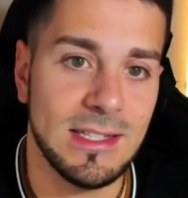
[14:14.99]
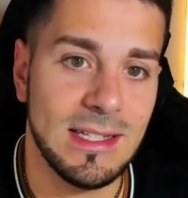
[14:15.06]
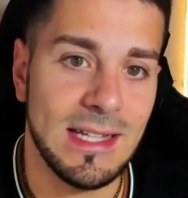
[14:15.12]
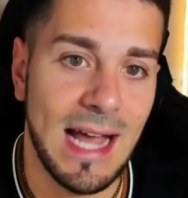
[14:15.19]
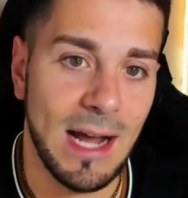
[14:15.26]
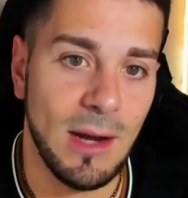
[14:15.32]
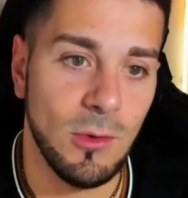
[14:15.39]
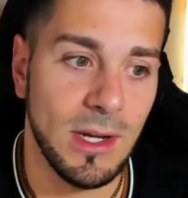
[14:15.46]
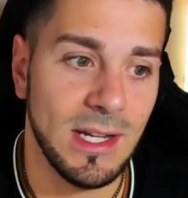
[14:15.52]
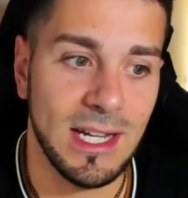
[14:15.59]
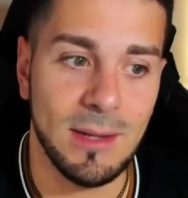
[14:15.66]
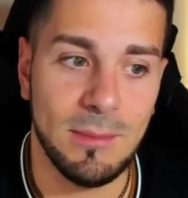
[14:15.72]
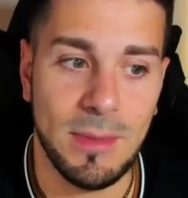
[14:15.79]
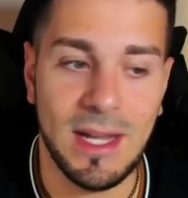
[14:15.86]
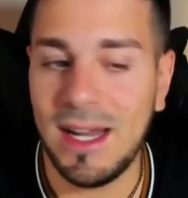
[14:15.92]
now we
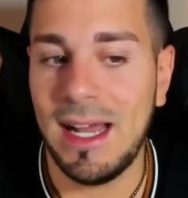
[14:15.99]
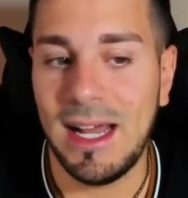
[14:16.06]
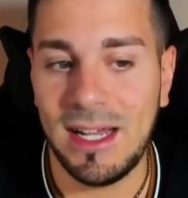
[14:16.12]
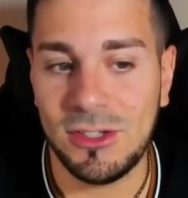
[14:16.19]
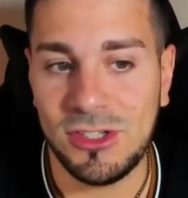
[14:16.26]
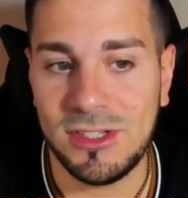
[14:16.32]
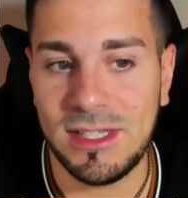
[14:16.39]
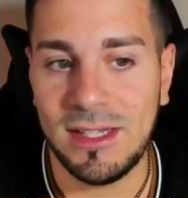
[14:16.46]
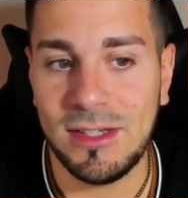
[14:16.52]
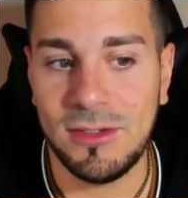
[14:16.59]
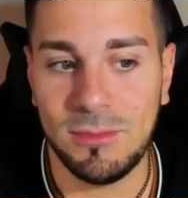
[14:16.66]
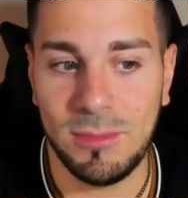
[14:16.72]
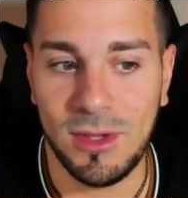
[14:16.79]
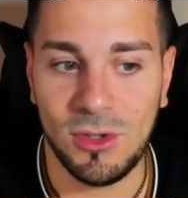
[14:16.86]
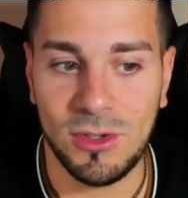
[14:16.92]
can play
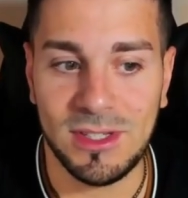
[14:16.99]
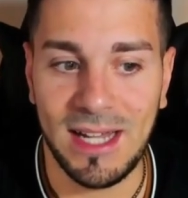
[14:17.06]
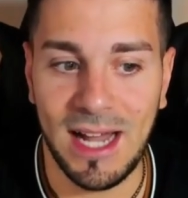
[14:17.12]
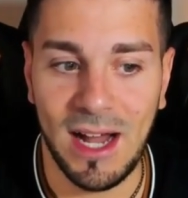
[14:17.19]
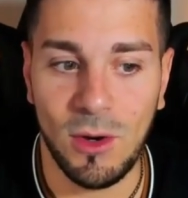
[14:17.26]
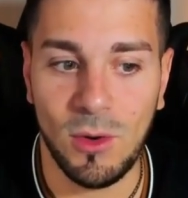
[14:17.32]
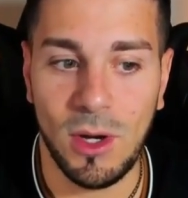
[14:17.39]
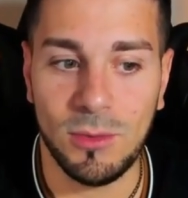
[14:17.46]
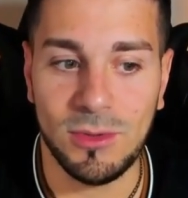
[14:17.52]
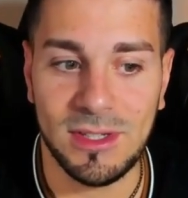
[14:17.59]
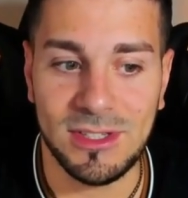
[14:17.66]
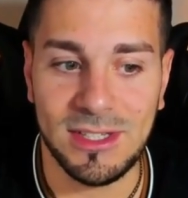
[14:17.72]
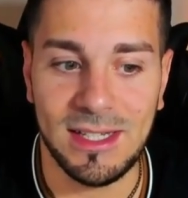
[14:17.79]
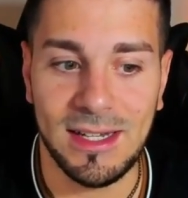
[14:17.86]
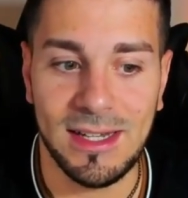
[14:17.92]
h6, because now,
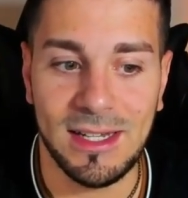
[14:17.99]
obviously,